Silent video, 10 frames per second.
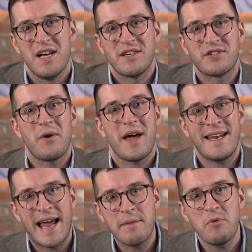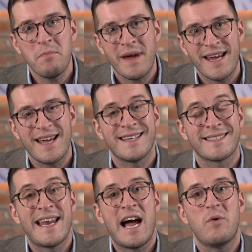So EnableMe
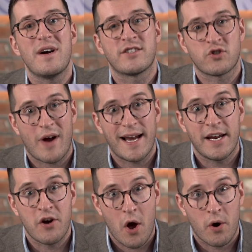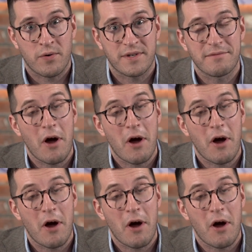is now Australian owned.